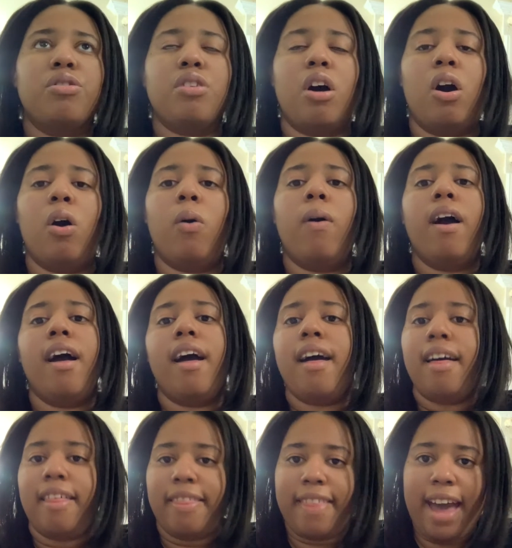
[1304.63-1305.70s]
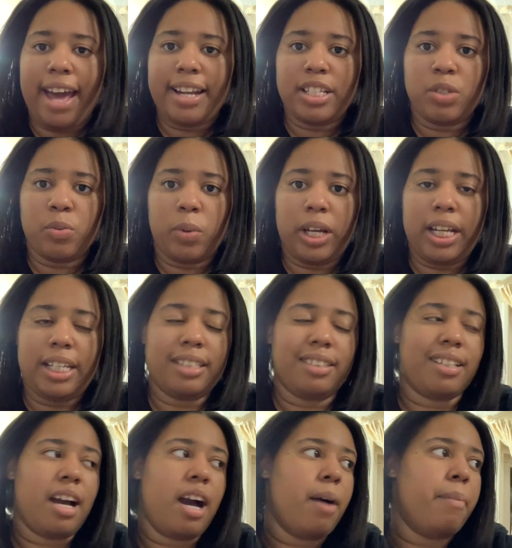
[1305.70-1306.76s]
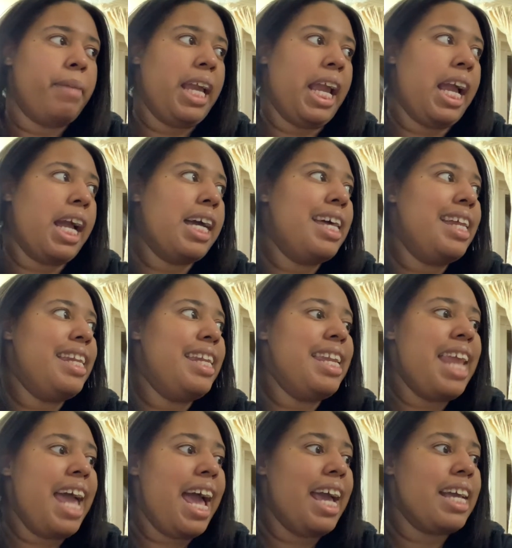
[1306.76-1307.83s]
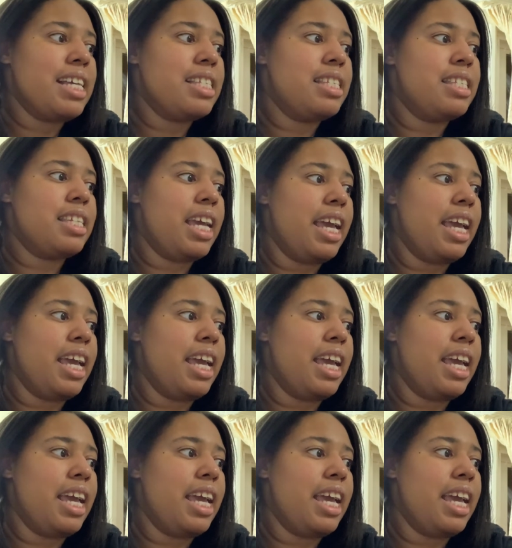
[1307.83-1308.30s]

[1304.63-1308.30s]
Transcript: So that is what is coming next.